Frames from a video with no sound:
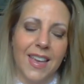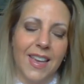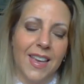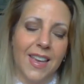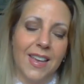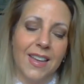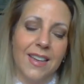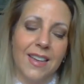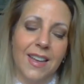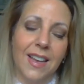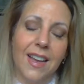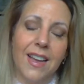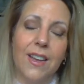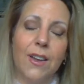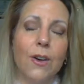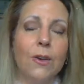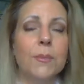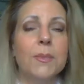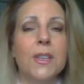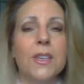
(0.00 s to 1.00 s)
And I
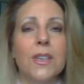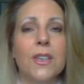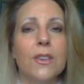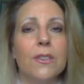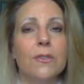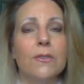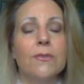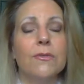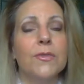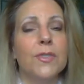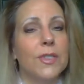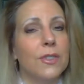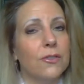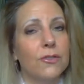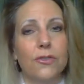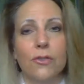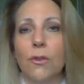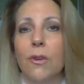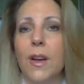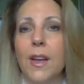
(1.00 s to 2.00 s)
hope that you feel
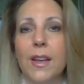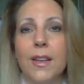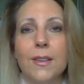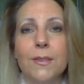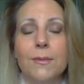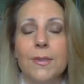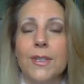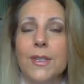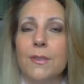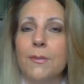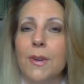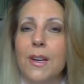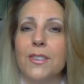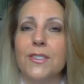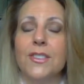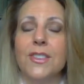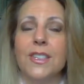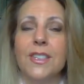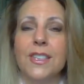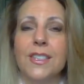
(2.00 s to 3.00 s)
joy when you
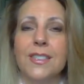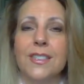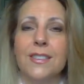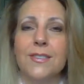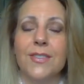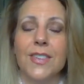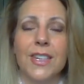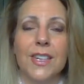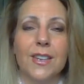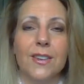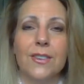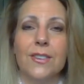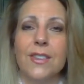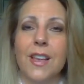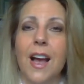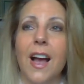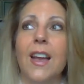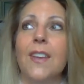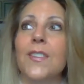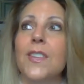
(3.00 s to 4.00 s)
watch these videos.
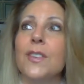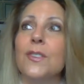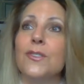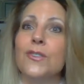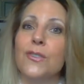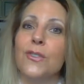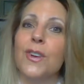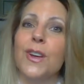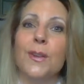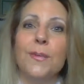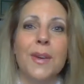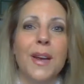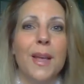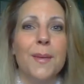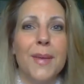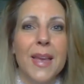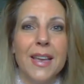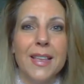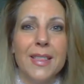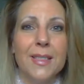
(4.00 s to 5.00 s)
I feel joy when
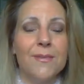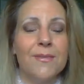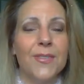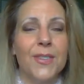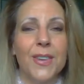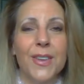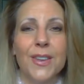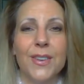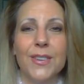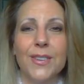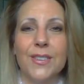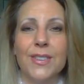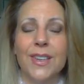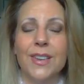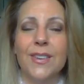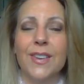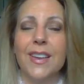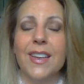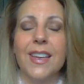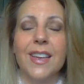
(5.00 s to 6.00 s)
I make them for you.
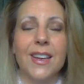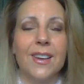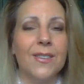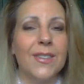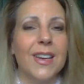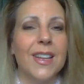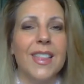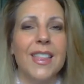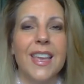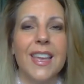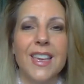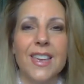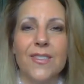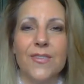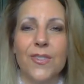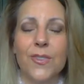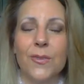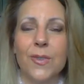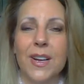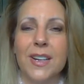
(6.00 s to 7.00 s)
So again, I want to thank you
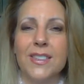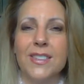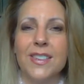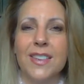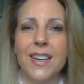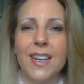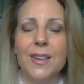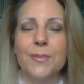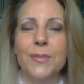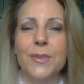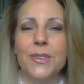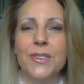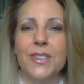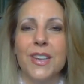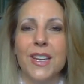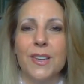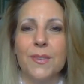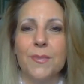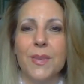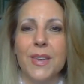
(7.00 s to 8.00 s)
for watching. I
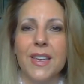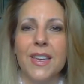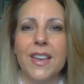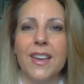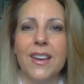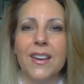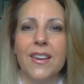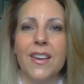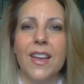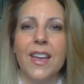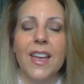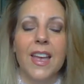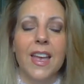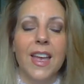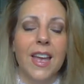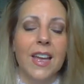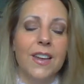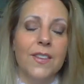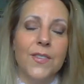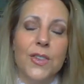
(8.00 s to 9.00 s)
appreciate you being here.
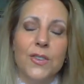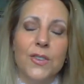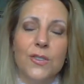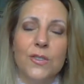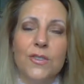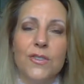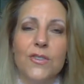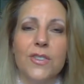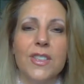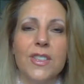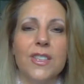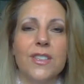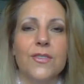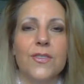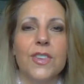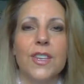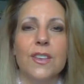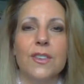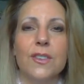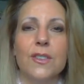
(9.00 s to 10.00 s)
And if you do enjoy these
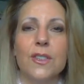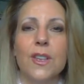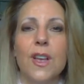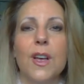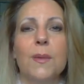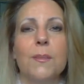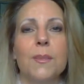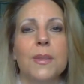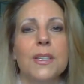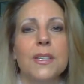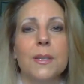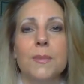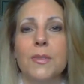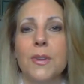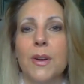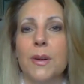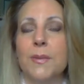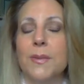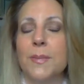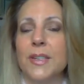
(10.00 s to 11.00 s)
videos, please
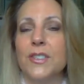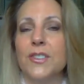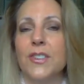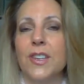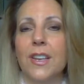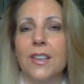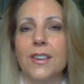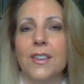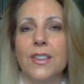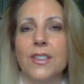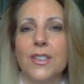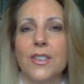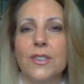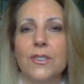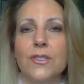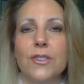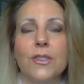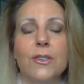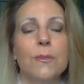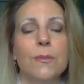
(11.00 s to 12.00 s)
subscribe to my channel on
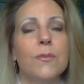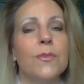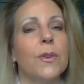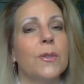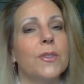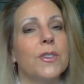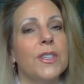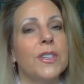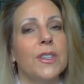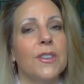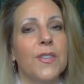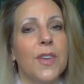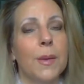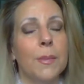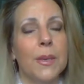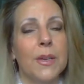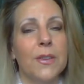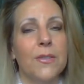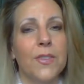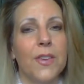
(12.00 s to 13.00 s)
YouTube, forward to your
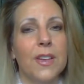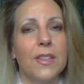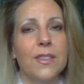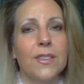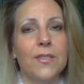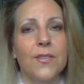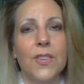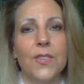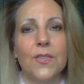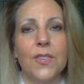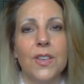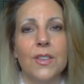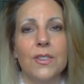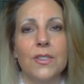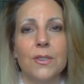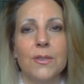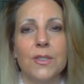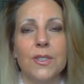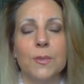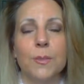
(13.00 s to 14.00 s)
family and friends if you feel
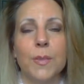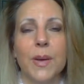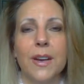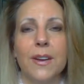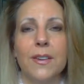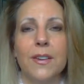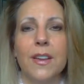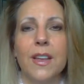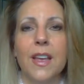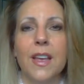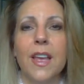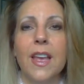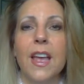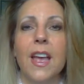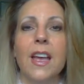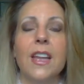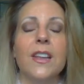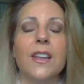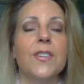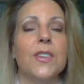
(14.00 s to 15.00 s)
so inspired.
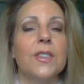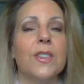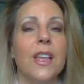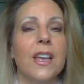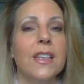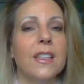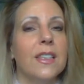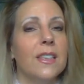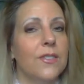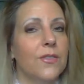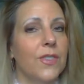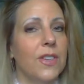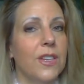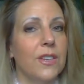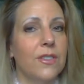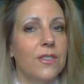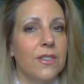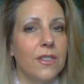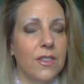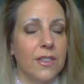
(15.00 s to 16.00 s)
And if you'd like these
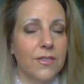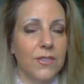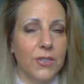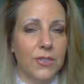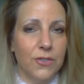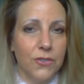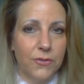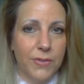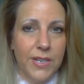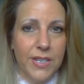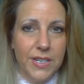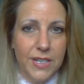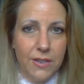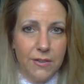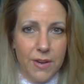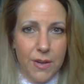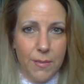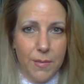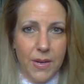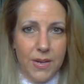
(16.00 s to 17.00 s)
videos delivered straight
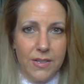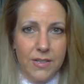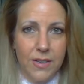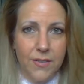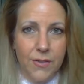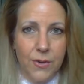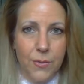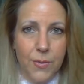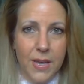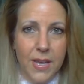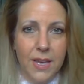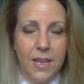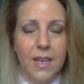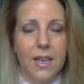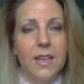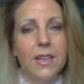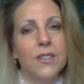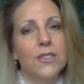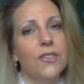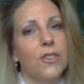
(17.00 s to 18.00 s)
to your inbox every week,
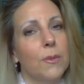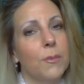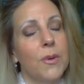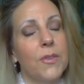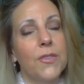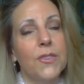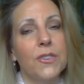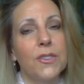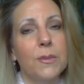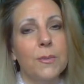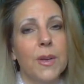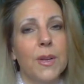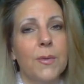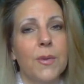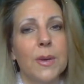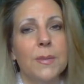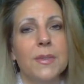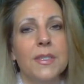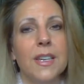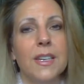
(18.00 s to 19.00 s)
jump over to my
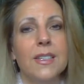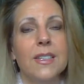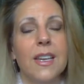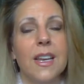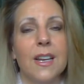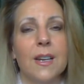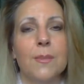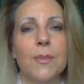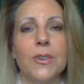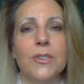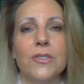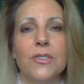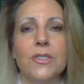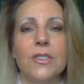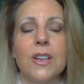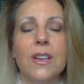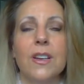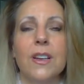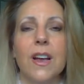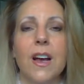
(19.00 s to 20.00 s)
website,
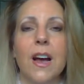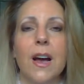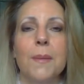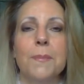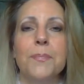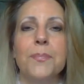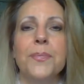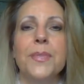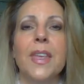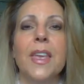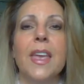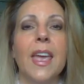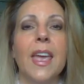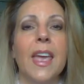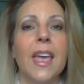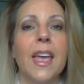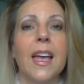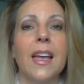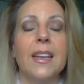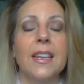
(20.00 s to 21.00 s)
tannamarshall.com,
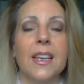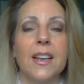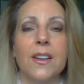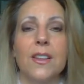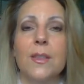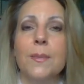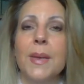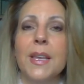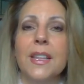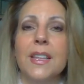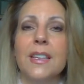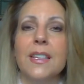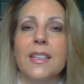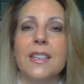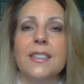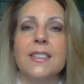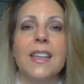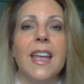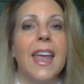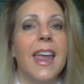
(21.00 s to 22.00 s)
and get on the mailing
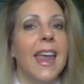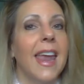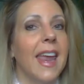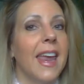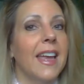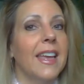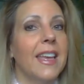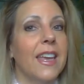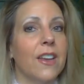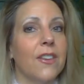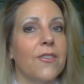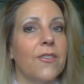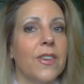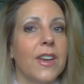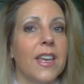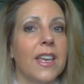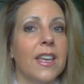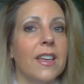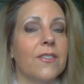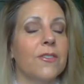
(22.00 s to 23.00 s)
list and get your
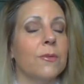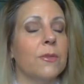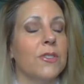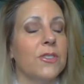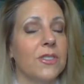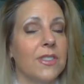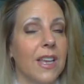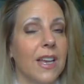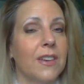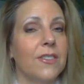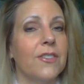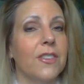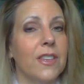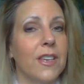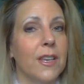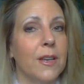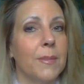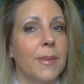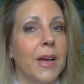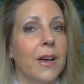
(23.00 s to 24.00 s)
free gift, which is
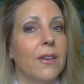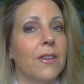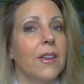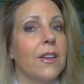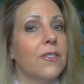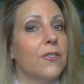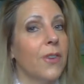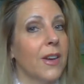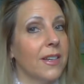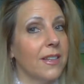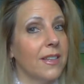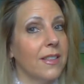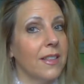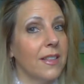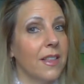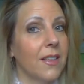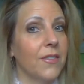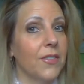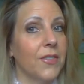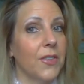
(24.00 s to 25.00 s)
actually about attracting
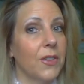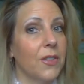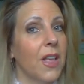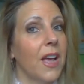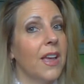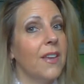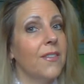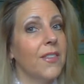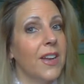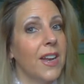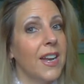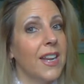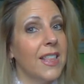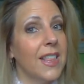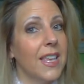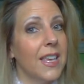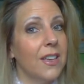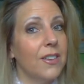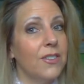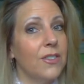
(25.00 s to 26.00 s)
the love of your life and
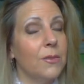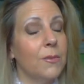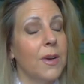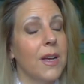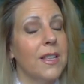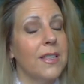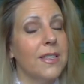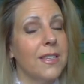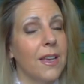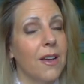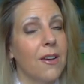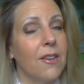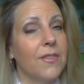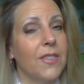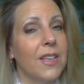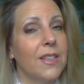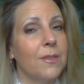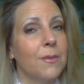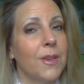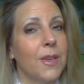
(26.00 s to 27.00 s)
anything else you want. So
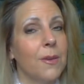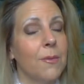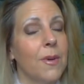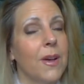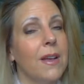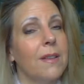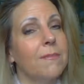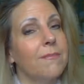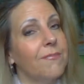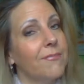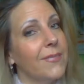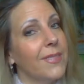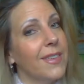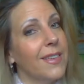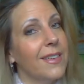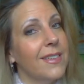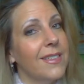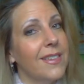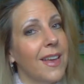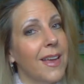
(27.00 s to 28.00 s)
if that's what you want,
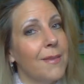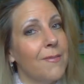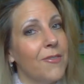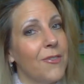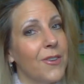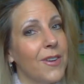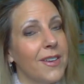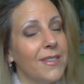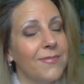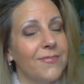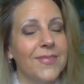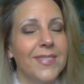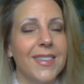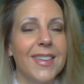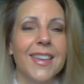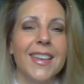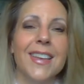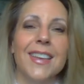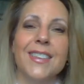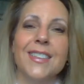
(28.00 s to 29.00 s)
good time for it.
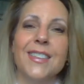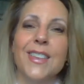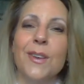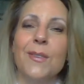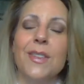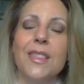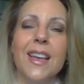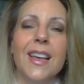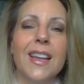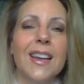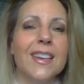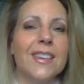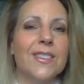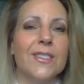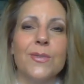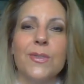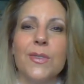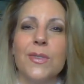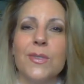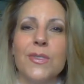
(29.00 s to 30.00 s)
So with that, I
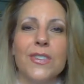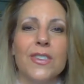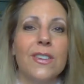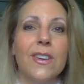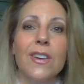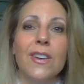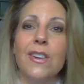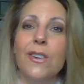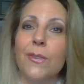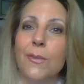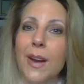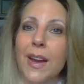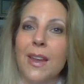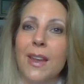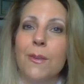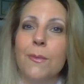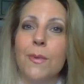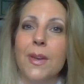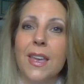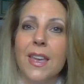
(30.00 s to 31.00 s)
just want to wish you a
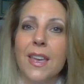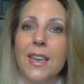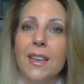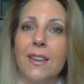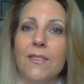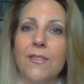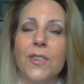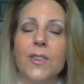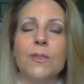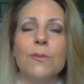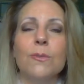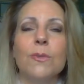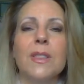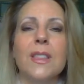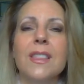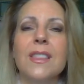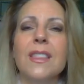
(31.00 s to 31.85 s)
great weekend filled with